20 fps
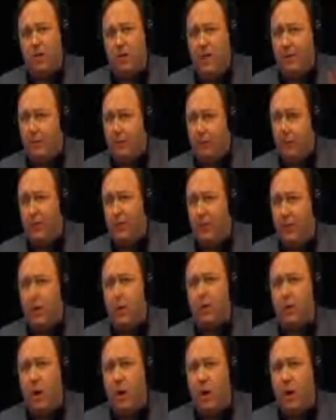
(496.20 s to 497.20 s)
5 or 6 phone
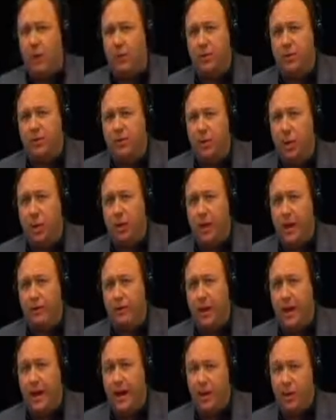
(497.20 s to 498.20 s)
calls for
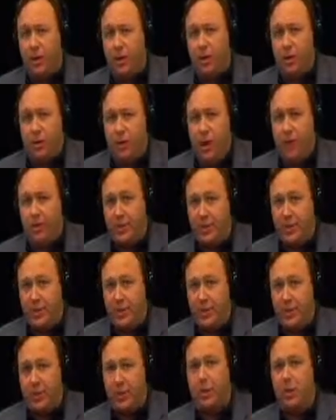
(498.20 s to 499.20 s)
David Icke. Quick
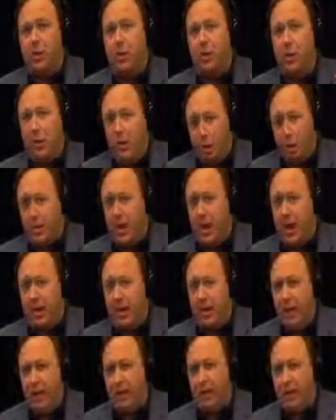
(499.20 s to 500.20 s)
questions or
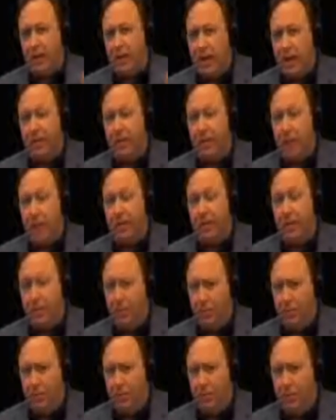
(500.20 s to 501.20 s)
comments coming up. He'll
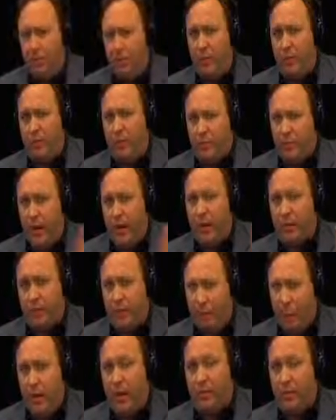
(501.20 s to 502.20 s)
be with us for the next
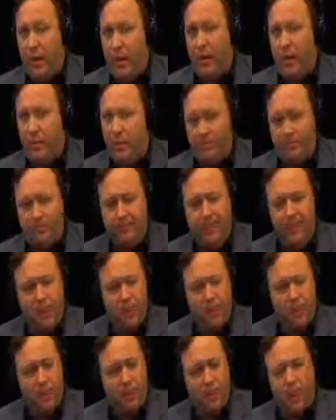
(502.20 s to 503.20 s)
40 minutes.
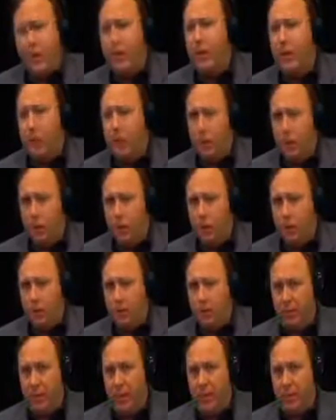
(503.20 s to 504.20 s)
Then I'm going to do a news
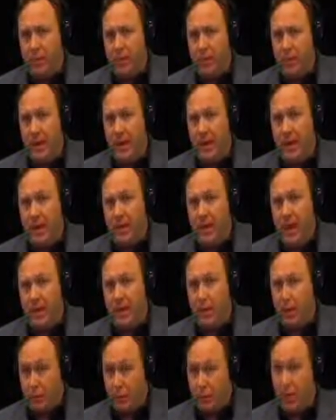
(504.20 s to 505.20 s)
blitz and have a
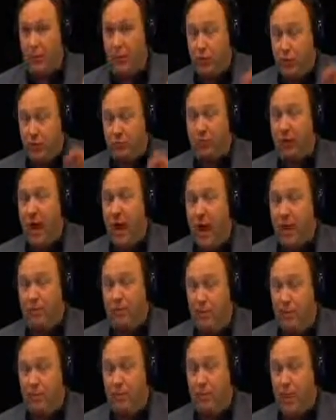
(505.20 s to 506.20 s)
little special surprise
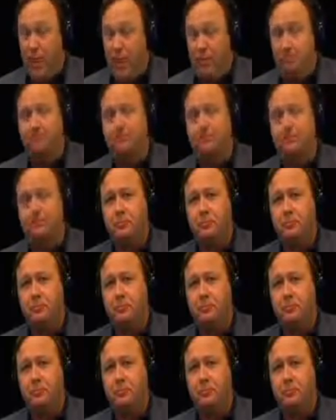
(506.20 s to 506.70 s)
for everybody